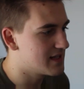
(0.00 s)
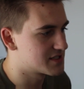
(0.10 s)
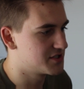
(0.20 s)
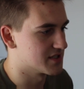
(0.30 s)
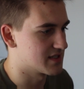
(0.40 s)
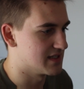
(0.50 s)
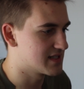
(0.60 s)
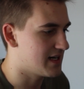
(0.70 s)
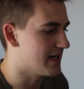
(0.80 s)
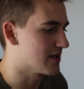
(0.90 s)
and this just
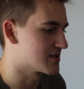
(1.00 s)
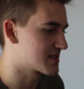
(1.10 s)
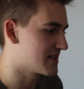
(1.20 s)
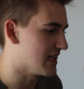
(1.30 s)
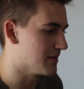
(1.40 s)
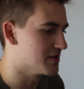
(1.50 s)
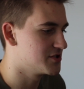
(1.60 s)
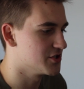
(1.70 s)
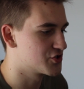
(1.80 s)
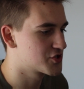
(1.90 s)
entire scheme
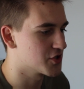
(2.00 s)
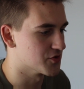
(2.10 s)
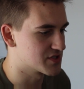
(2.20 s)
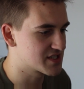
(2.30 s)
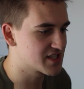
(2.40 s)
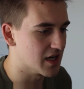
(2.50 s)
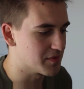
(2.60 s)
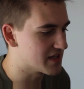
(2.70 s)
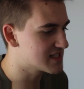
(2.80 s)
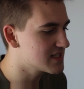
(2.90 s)
is just so
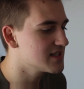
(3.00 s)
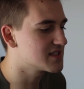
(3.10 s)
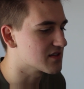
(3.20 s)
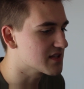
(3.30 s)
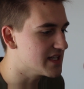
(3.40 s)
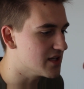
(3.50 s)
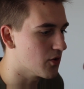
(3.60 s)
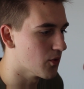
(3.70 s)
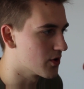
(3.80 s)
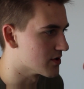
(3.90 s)
scummy. They said they
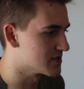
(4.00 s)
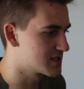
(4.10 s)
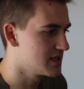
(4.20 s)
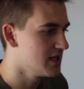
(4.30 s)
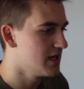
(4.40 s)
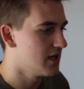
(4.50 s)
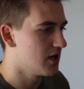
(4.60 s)
delete orders